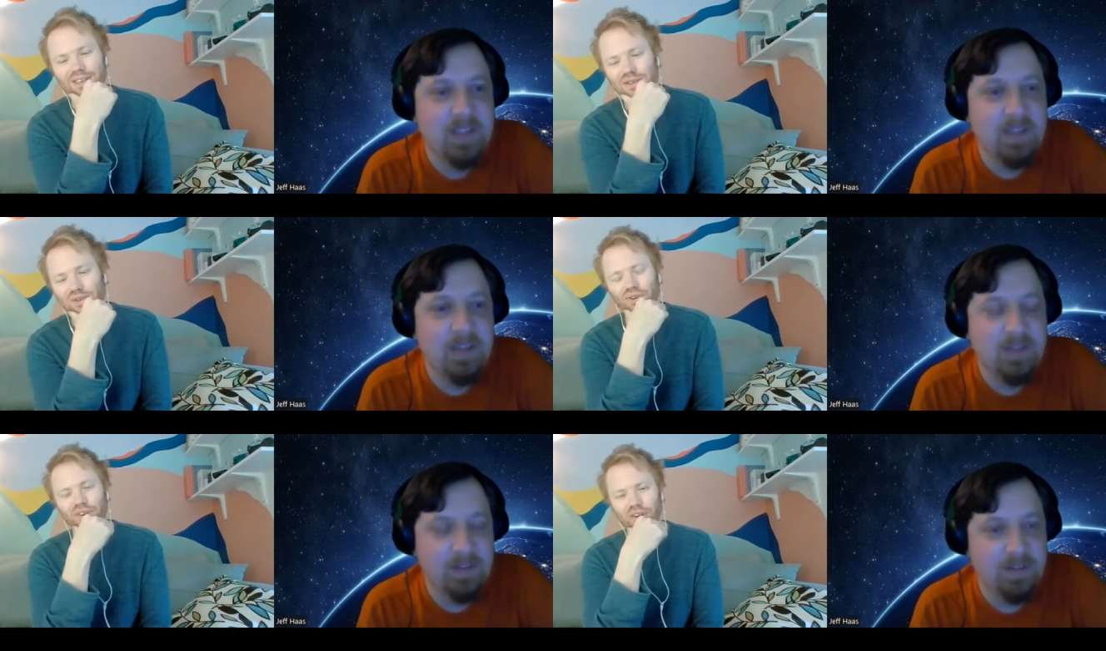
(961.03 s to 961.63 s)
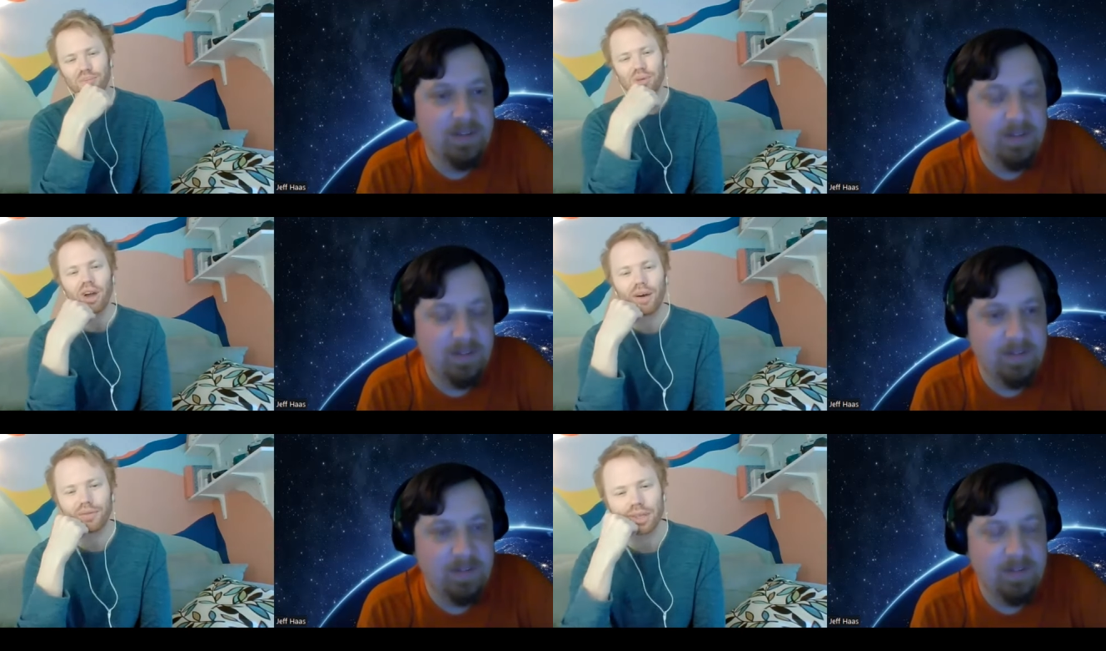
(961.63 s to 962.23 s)
Speaker 1: I think you learn to be
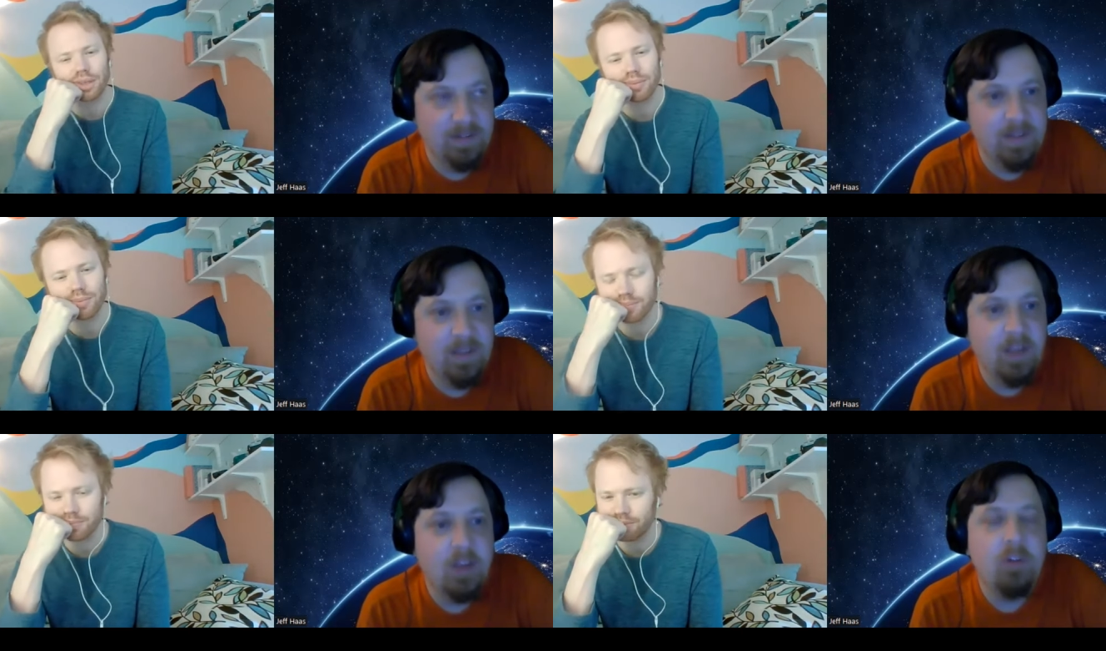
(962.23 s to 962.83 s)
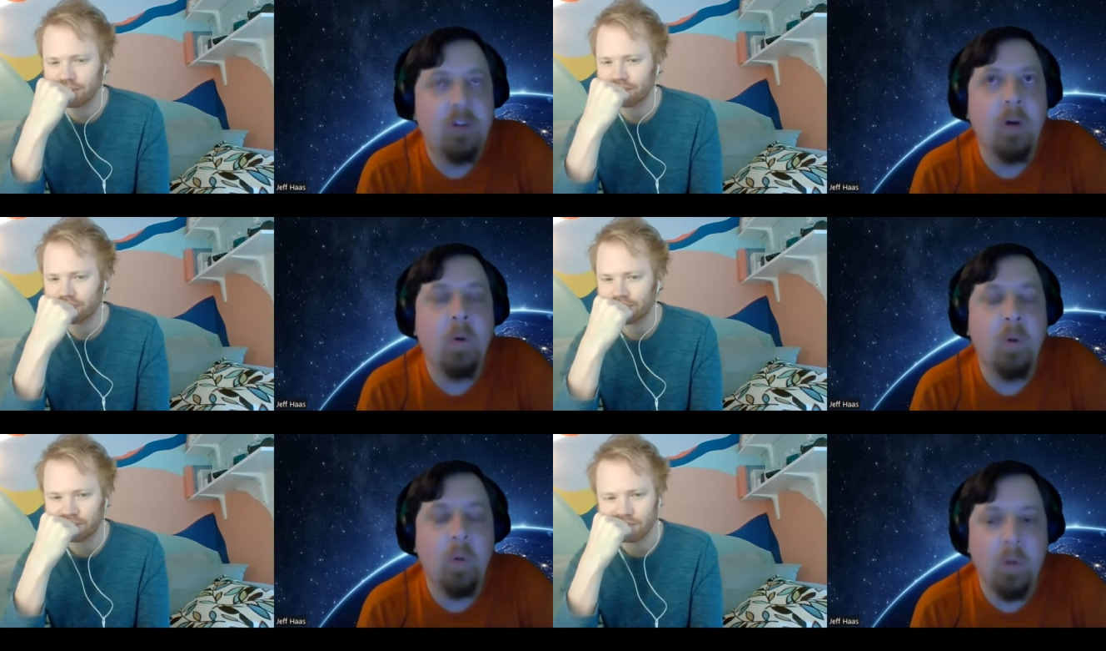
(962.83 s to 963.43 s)
confident.
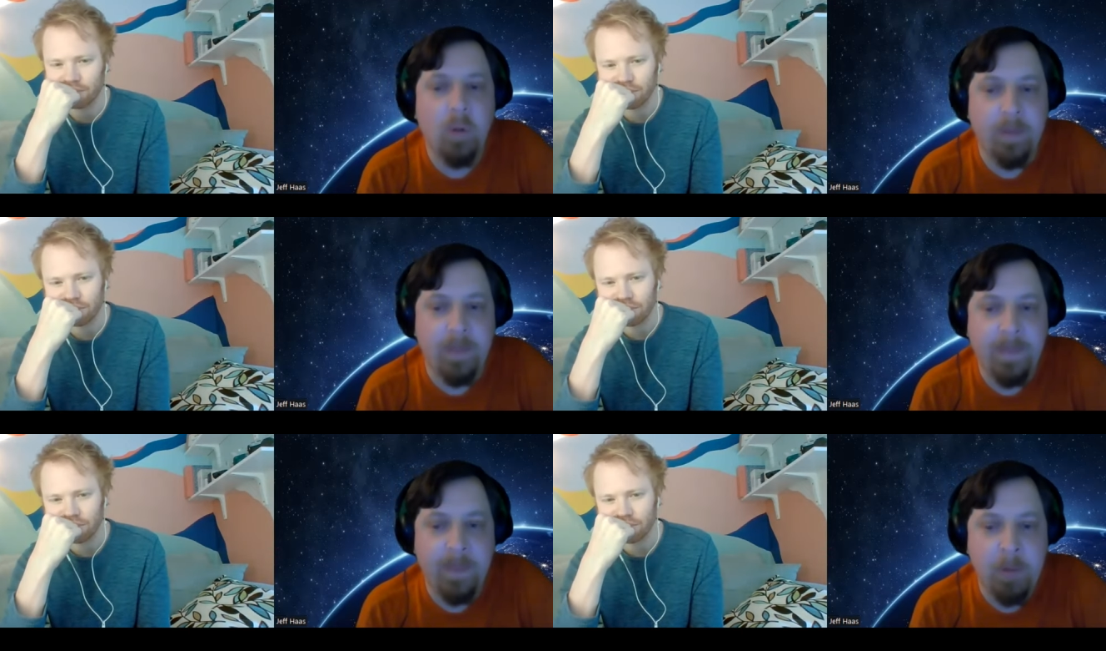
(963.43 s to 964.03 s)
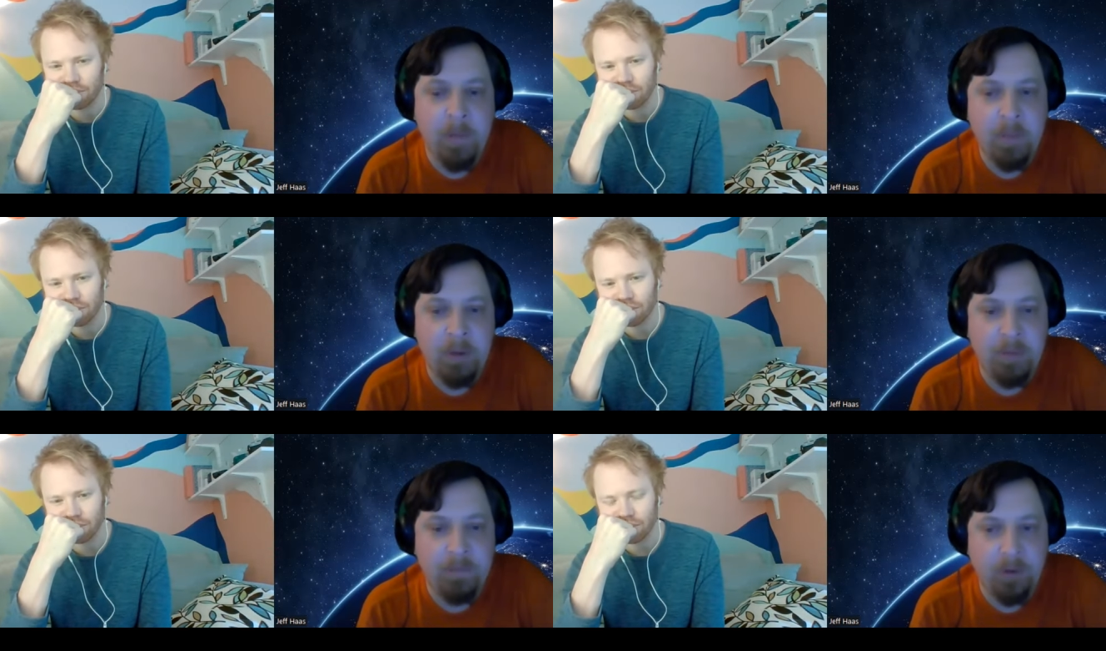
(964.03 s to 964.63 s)
Speaker 2: So the moment
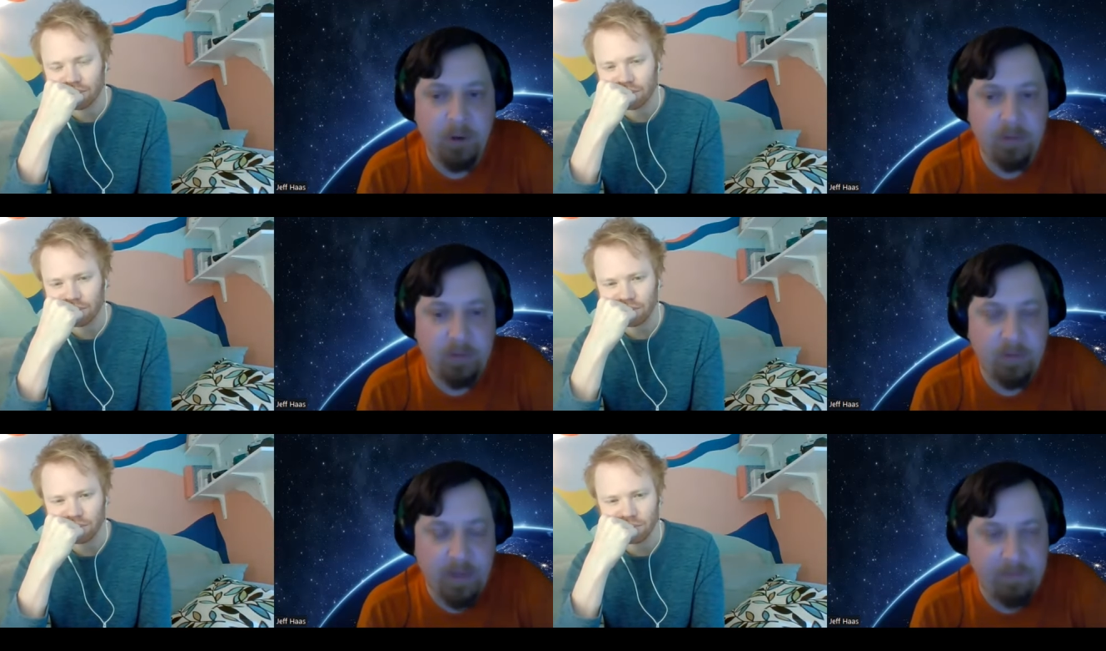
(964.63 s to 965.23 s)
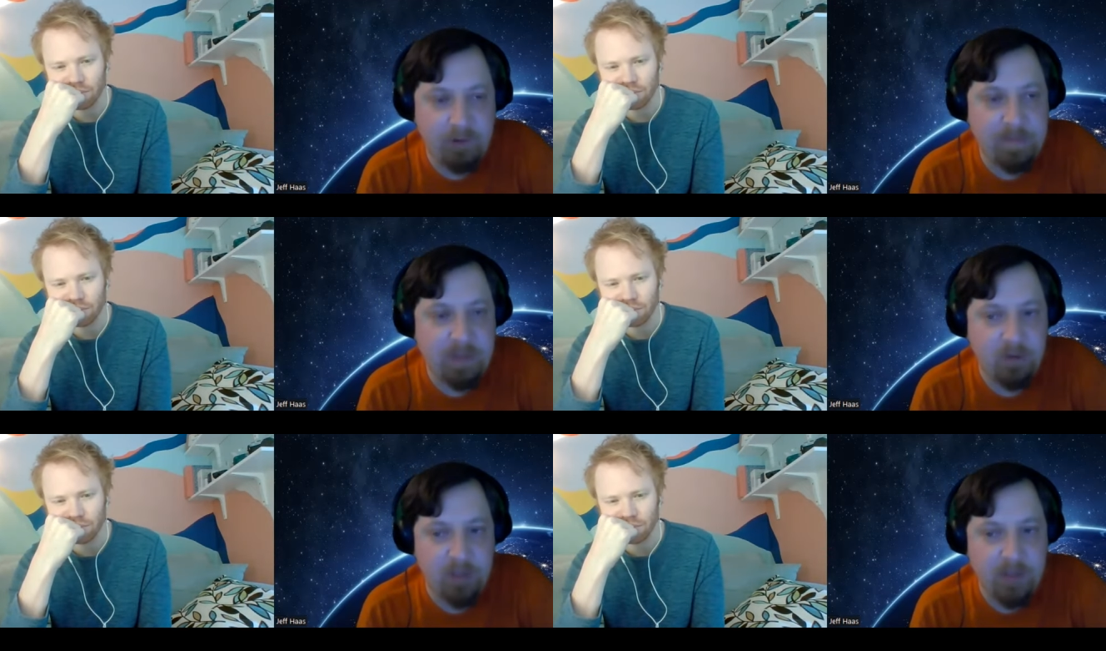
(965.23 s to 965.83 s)
when you first, that first time
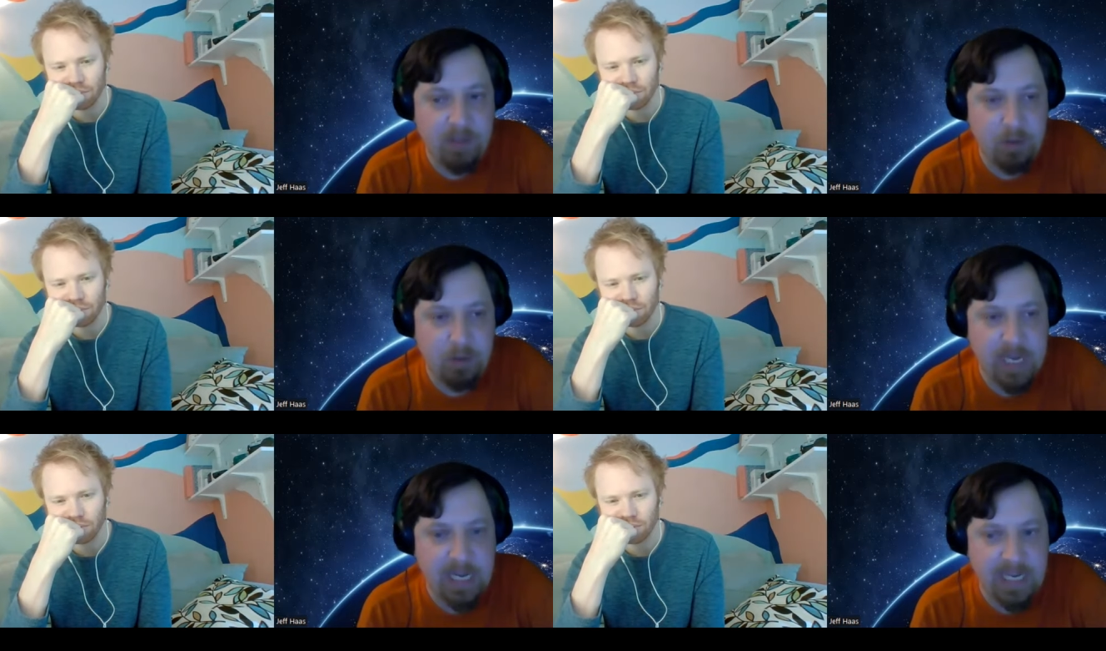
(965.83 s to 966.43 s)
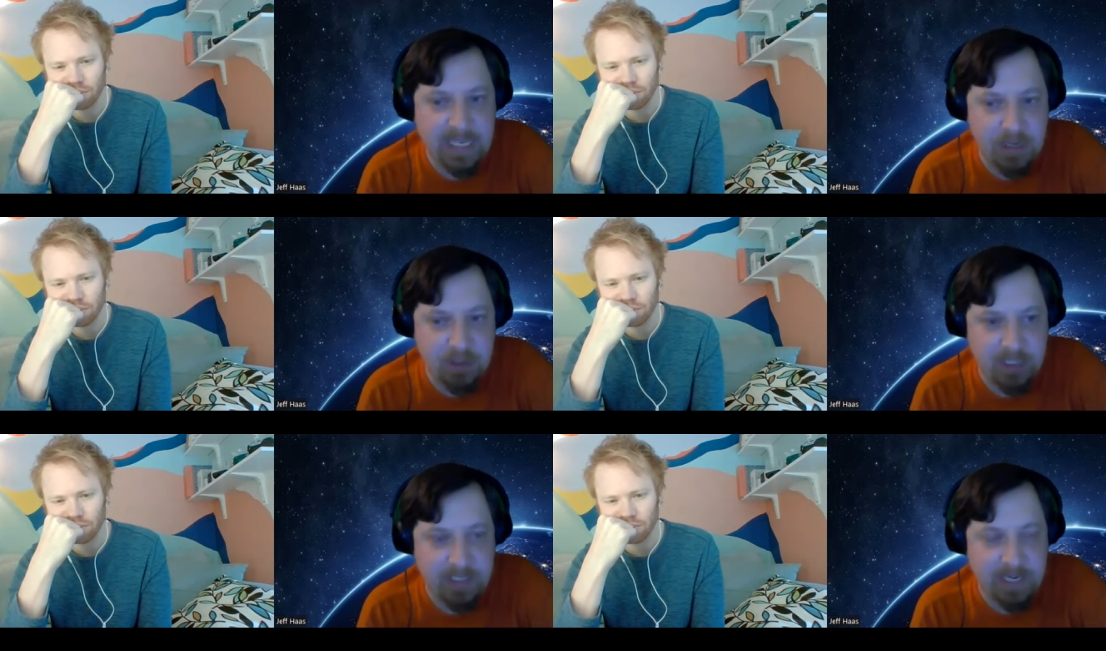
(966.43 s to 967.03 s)
that you saw that you said you kind of had to get your
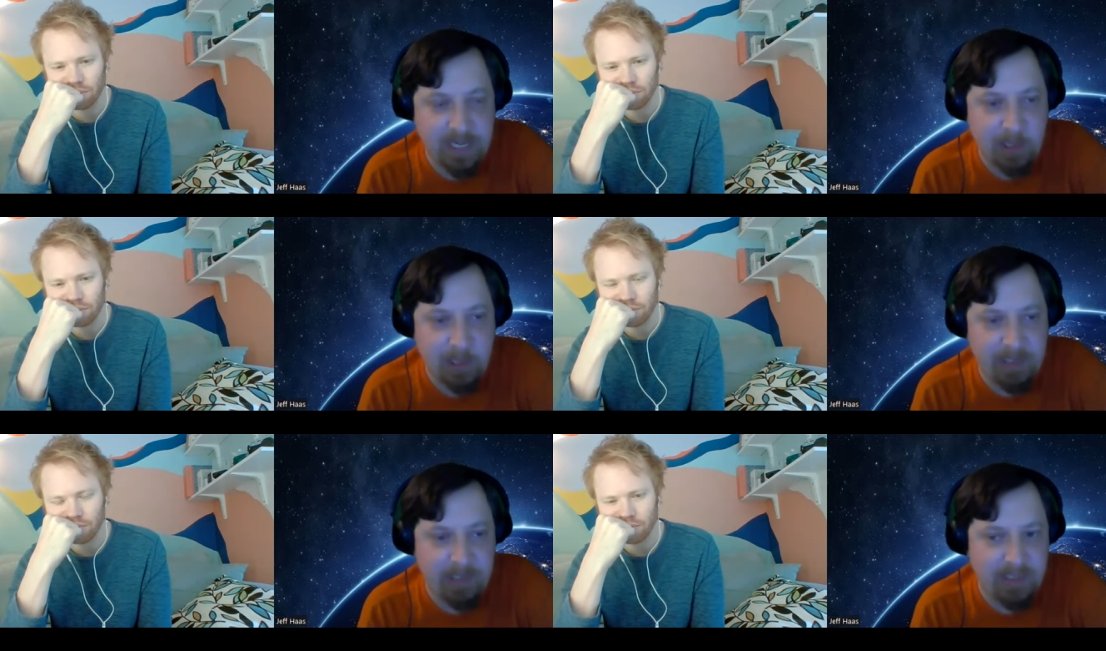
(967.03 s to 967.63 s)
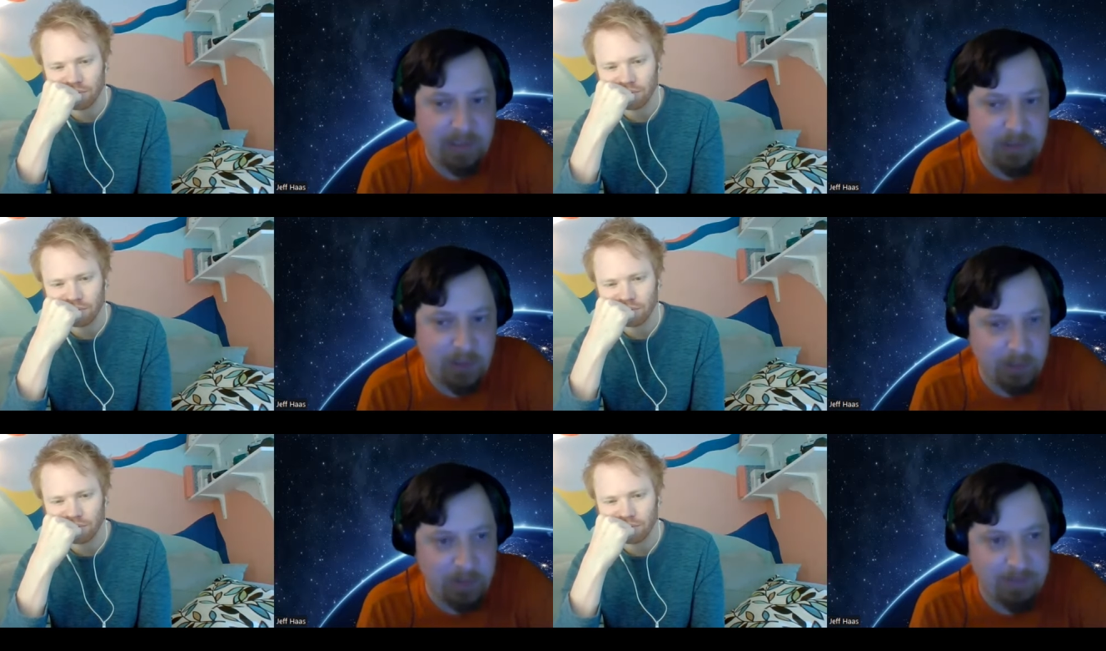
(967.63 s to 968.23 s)
shit together and like
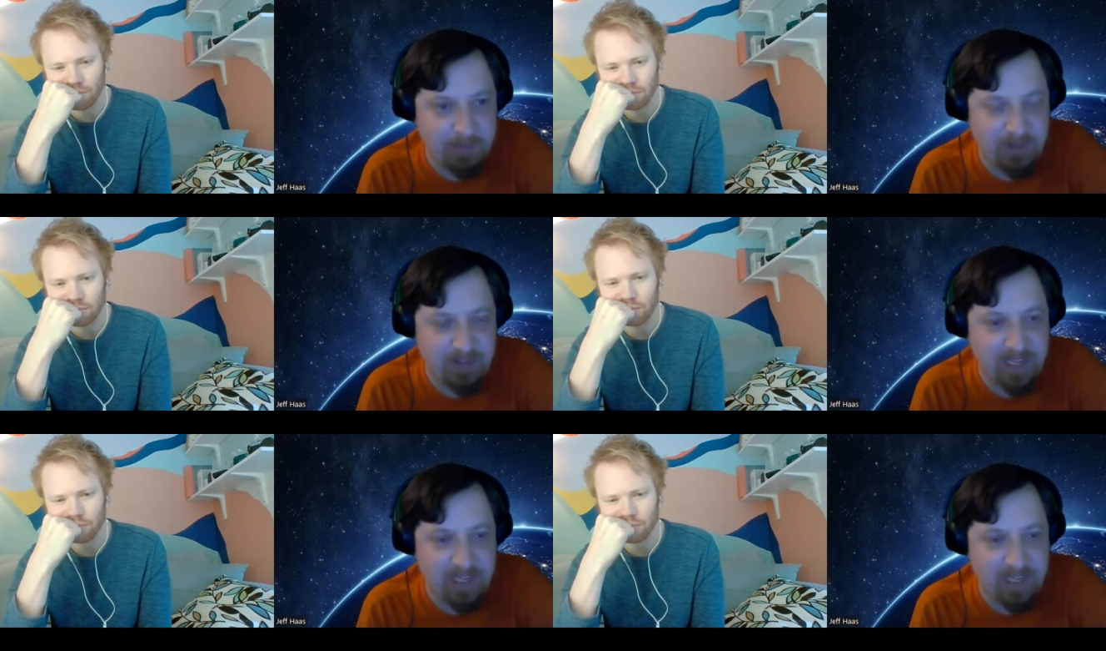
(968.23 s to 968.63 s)
do it the first